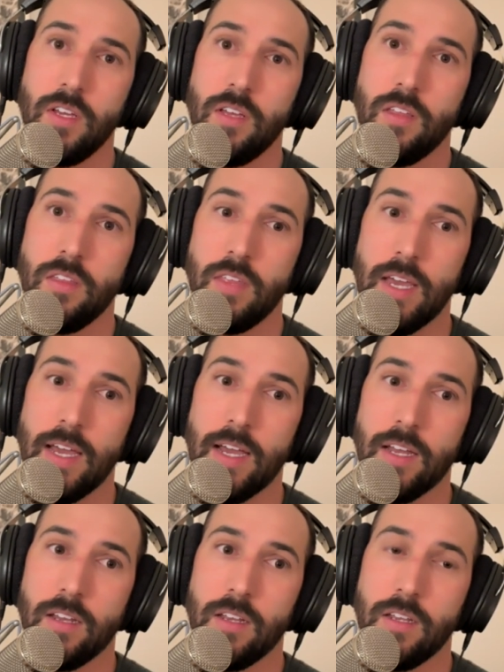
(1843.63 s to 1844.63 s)

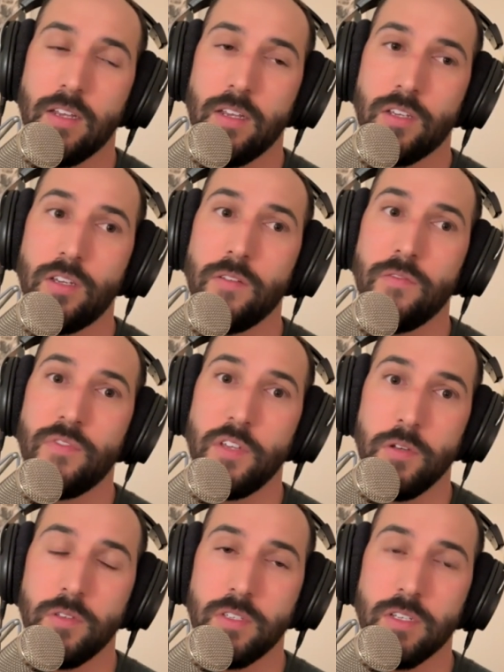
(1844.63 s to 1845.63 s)
that
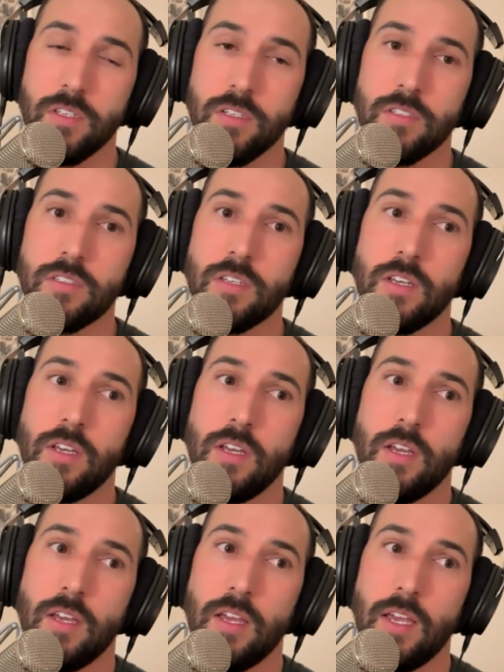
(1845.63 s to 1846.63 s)
confuses
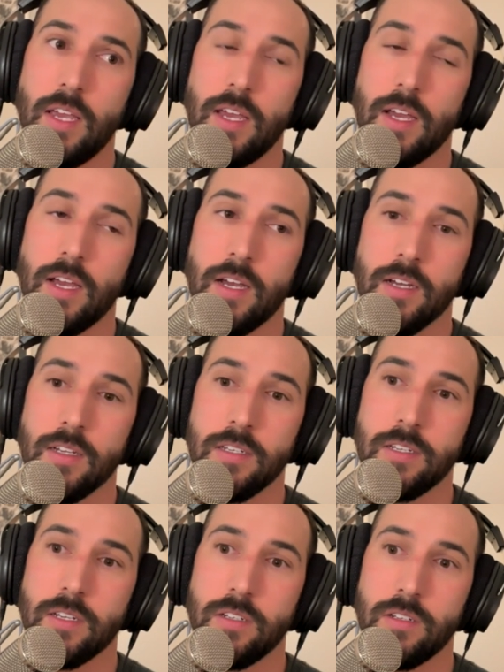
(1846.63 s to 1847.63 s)

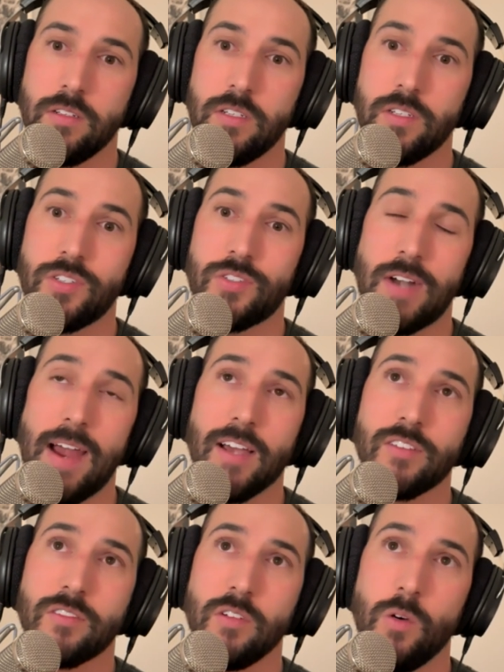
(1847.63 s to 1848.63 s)
and
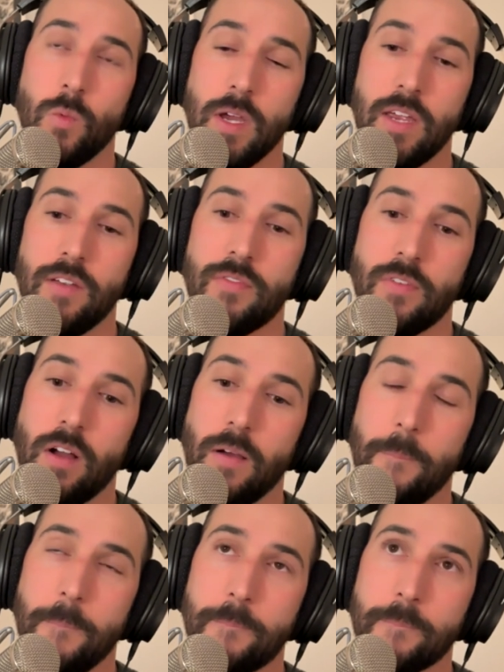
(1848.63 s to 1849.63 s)
distracts away
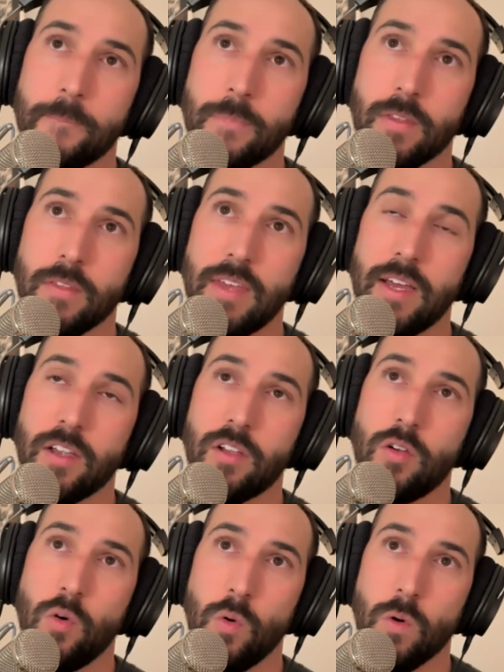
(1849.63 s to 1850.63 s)
from that
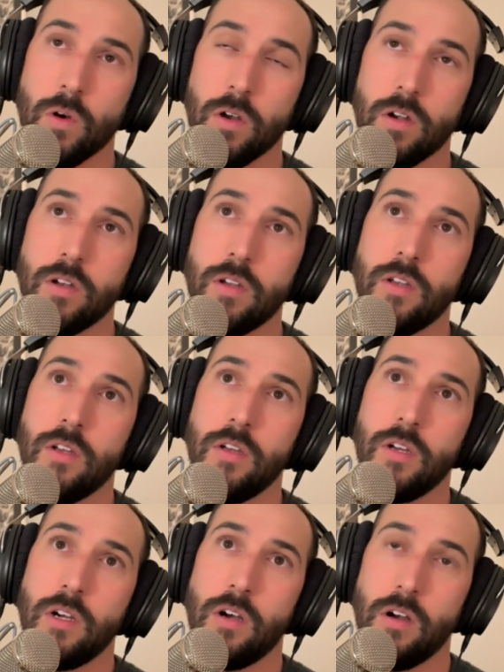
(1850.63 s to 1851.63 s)
core,
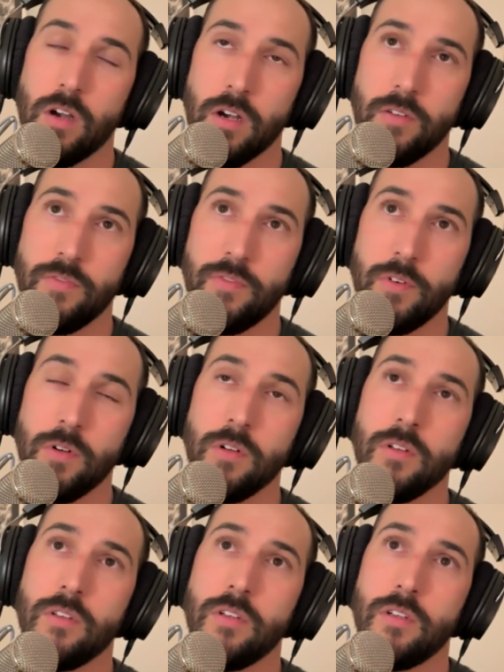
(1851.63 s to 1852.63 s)

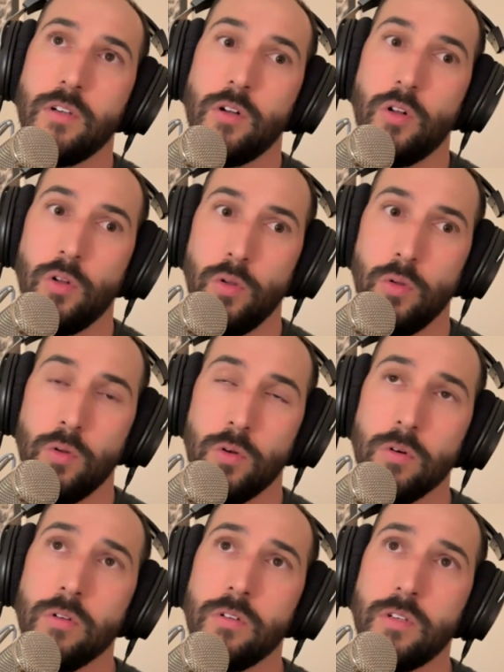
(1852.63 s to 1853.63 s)
heartful,
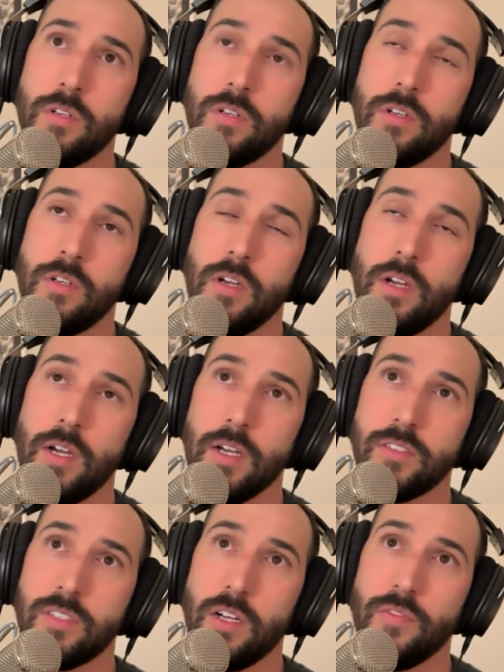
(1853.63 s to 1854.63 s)
whole uh,
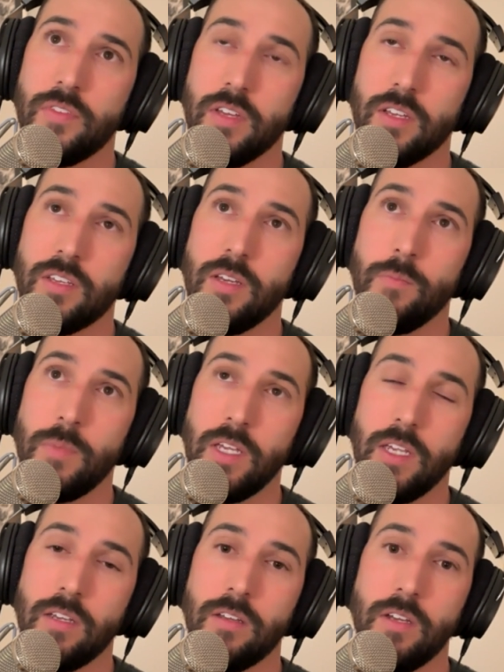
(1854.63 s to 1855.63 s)
self that can be